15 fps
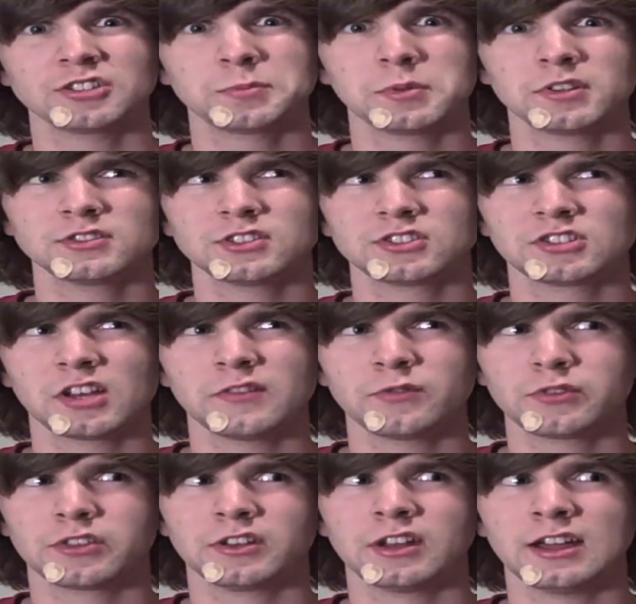Just because I
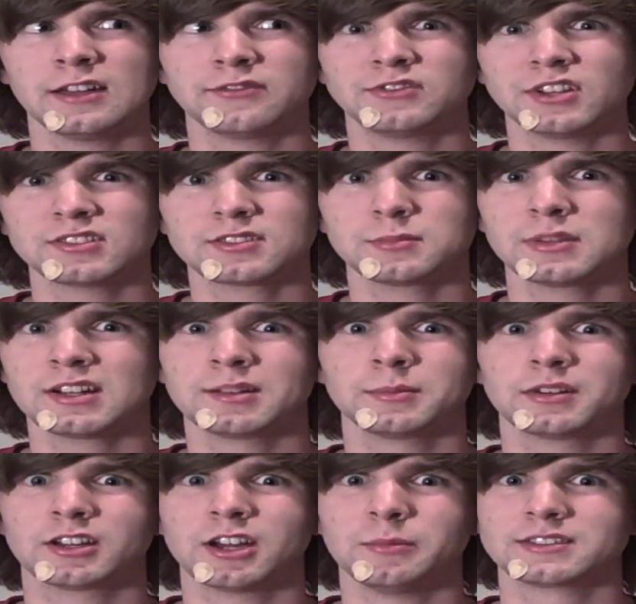shave with a knife doesn't mean
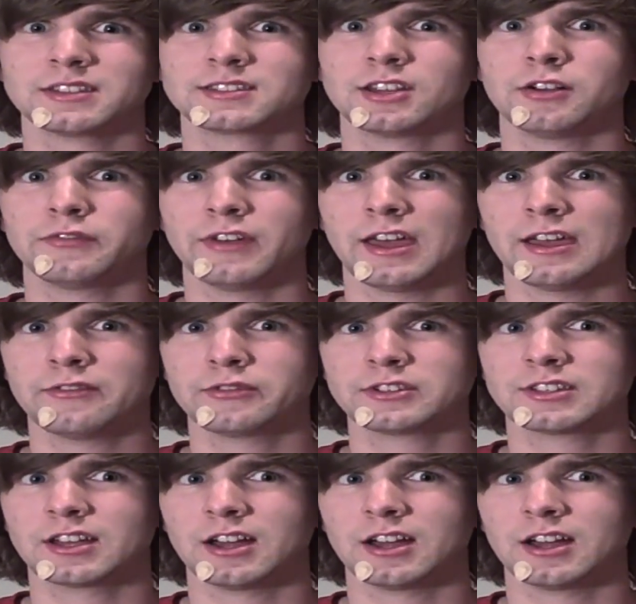I'm gonna cut myself every